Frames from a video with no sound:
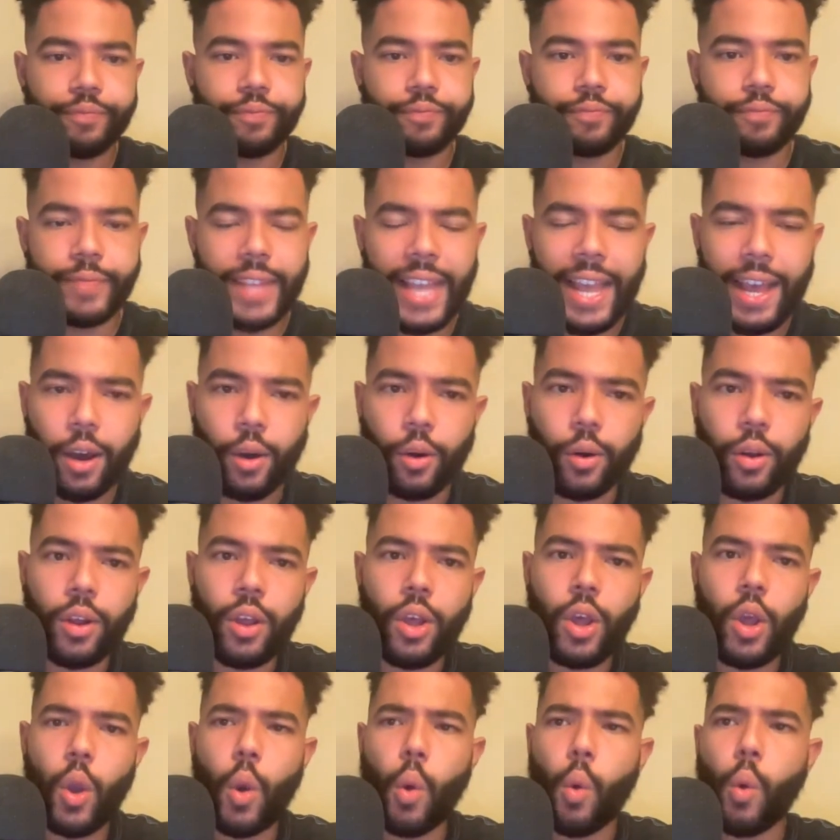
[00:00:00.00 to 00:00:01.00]
Now,
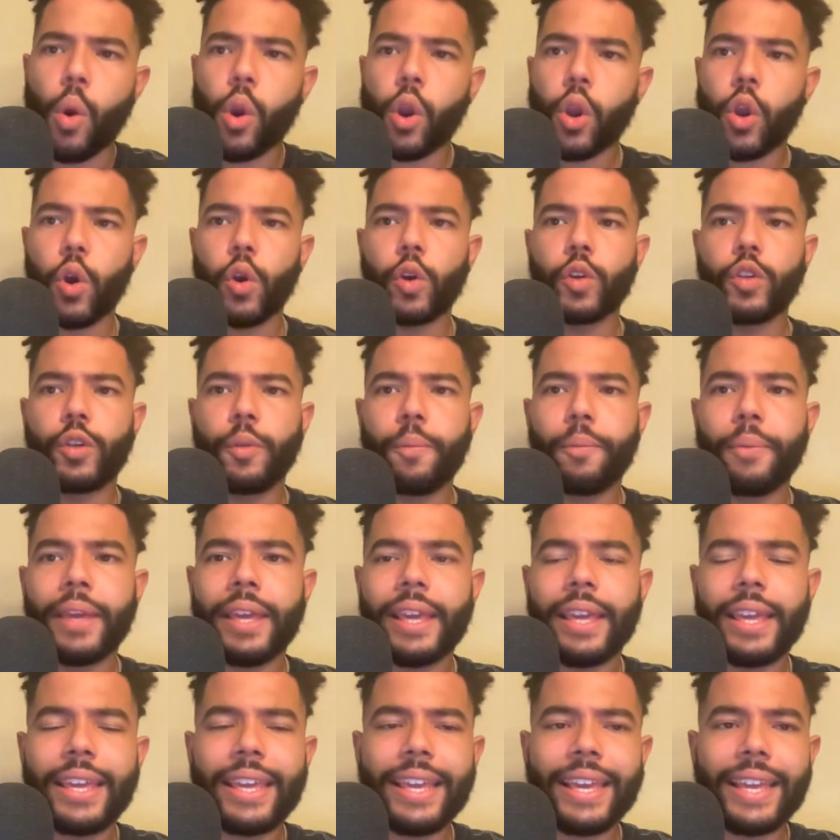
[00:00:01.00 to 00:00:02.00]
we're going to
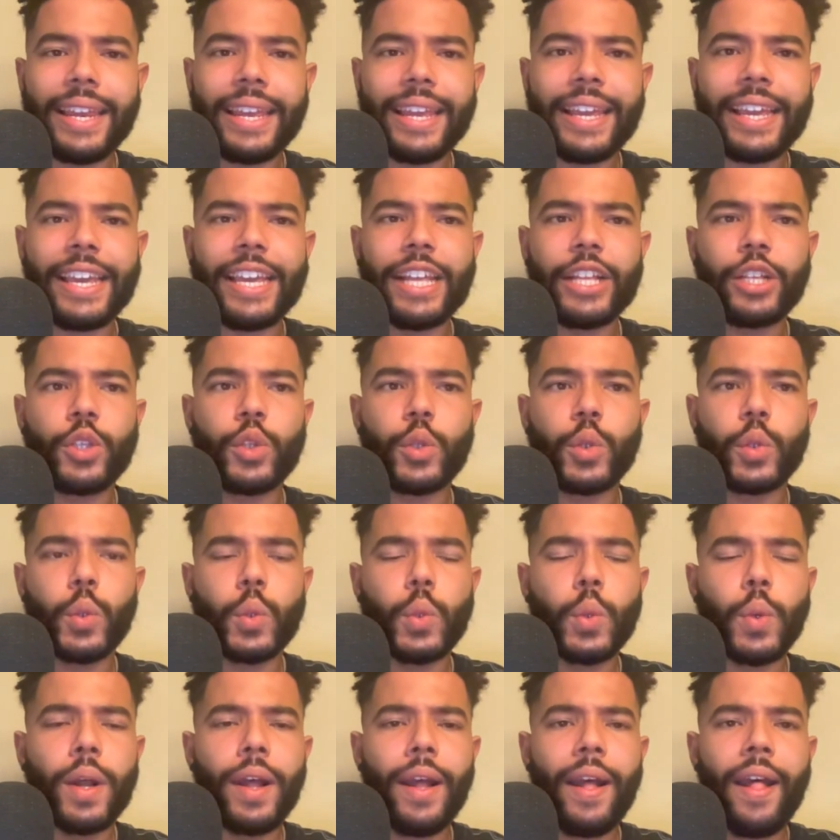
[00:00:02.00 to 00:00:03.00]
be getting into